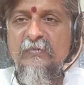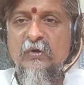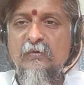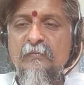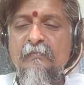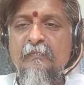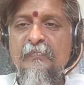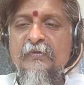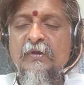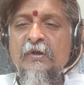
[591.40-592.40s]
No.
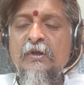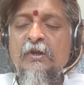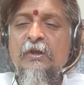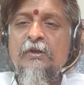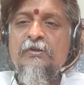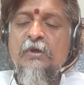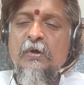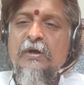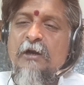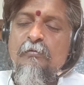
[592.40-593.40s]

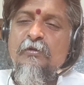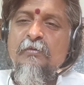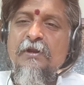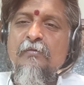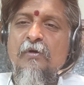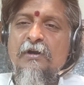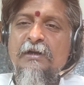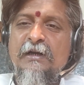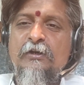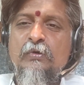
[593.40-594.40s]
So Ganapati Muni
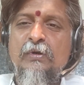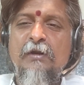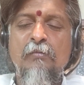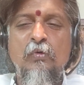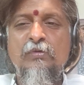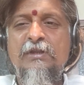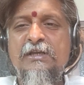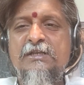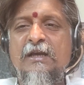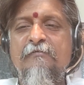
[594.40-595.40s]
wanted to remove
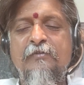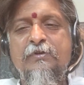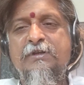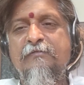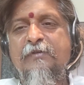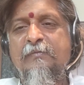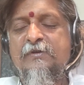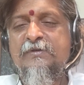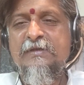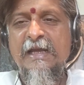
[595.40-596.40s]
this confusion from
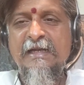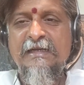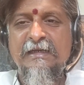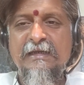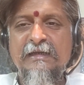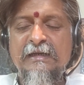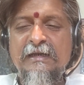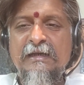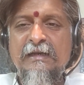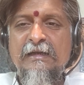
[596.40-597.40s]
the society.
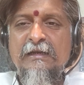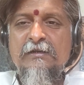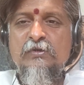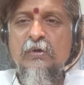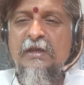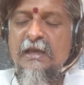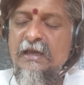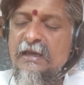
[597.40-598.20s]
So